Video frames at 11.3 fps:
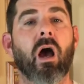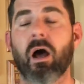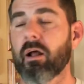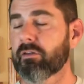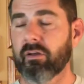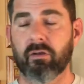
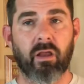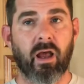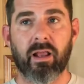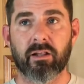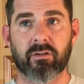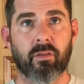I tell you, I
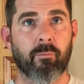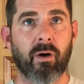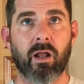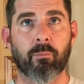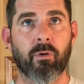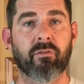got to the
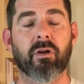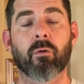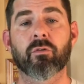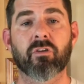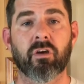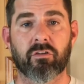bottom of it, I
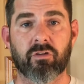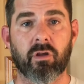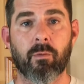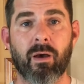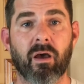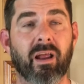was cussing
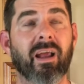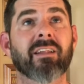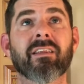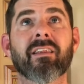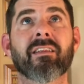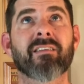him out. I got
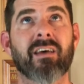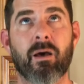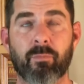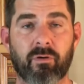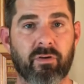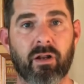to the
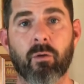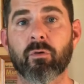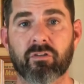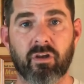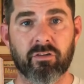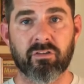top of it, I was
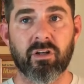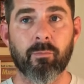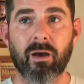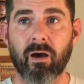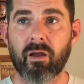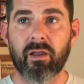cussing him
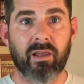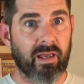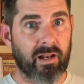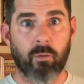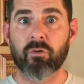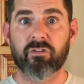out.
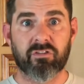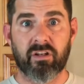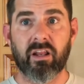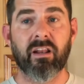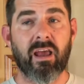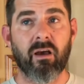And I was
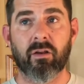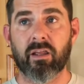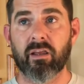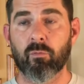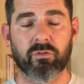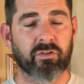sitting down
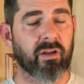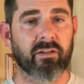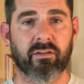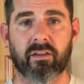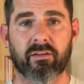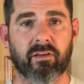again. Once I
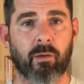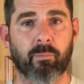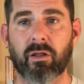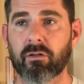got to the top, I